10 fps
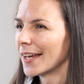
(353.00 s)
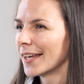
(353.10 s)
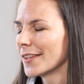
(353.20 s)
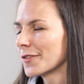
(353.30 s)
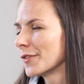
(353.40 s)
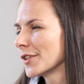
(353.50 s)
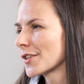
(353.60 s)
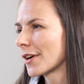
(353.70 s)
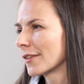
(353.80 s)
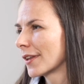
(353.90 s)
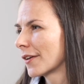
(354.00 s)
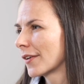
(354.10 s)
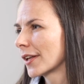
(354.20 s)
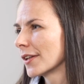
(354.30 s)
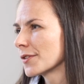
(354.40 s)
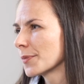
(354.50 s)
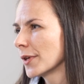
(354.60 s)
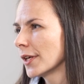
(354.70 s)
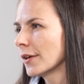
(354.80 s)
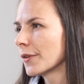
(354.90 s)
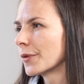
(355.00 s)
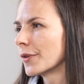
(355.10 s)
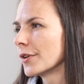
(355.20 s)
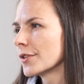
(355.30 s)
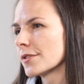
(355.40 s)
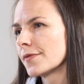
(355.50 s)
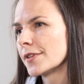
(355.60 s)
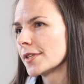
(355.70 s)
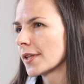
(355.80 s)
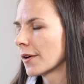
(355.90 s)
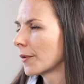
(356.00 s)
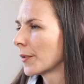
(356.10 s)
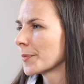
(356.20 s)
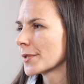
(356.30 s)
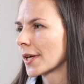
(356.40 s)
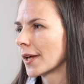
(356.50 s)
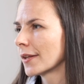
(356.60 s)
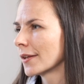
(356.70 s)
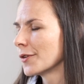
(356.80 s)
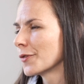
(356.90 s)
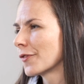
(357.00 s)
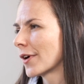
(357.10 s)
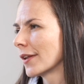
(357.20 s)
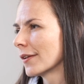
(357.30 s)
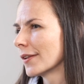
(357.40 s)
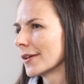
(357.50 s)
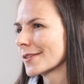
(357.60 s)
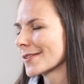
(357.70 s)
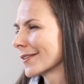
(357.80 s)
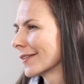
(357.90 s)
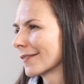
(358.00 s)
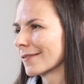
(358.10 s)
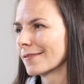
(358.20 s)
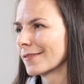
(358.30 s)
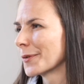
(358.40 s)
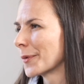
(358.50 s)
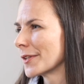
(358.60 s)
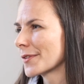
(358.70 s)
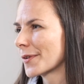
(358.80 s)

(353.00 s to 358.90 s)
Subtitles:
Either reach out directly to me or just visit our website and you'll find the links and the way to